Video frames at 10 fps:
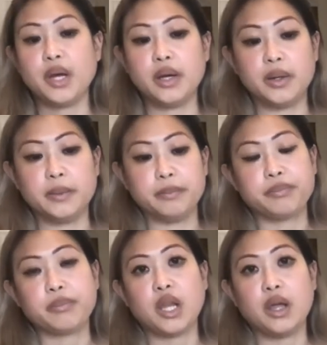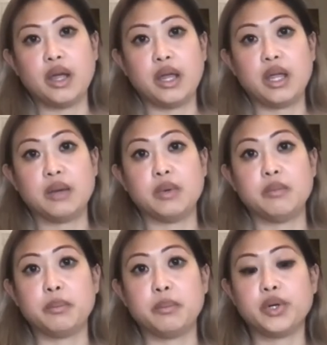I am a
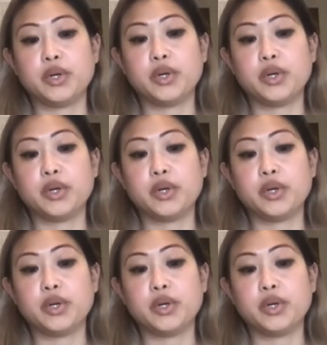member